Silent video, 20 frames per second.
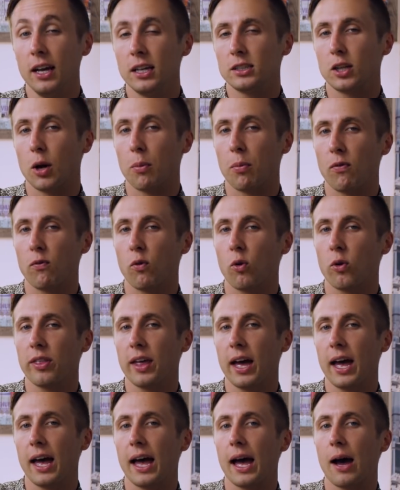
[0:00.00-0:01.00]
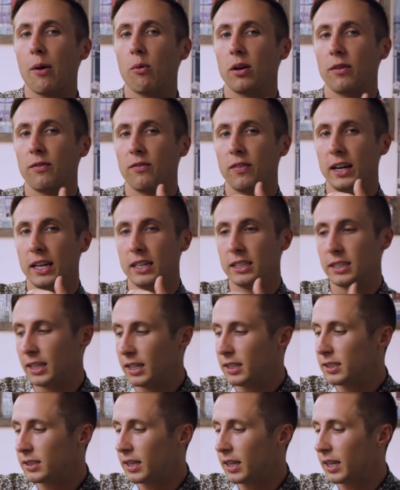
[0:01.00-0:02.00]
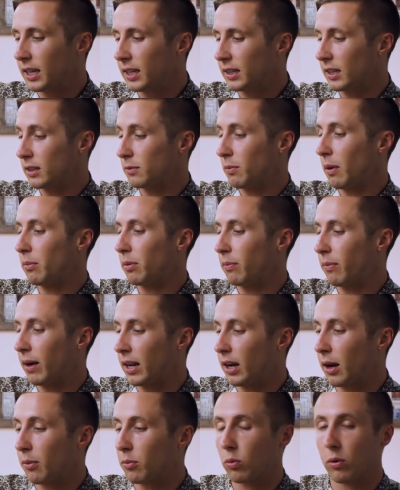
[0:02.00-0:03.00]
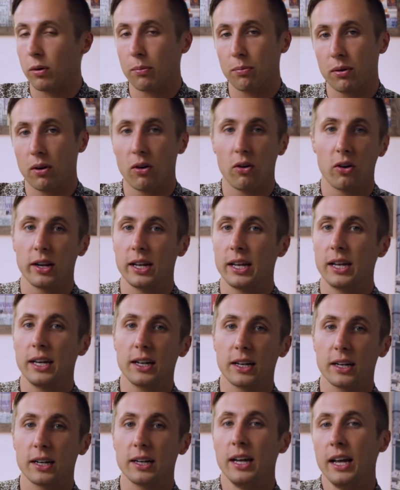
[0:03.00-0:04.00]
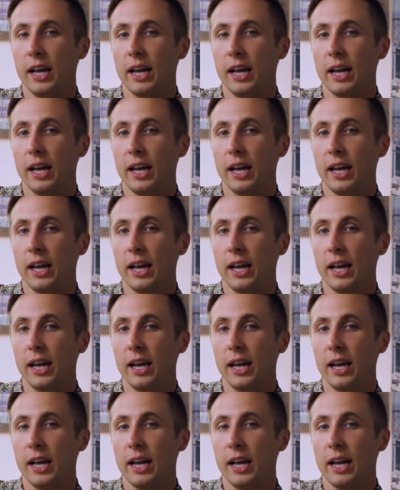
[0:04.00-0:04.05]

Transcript: So before that, I want to finish this thing that's maybe my number 1 priority here.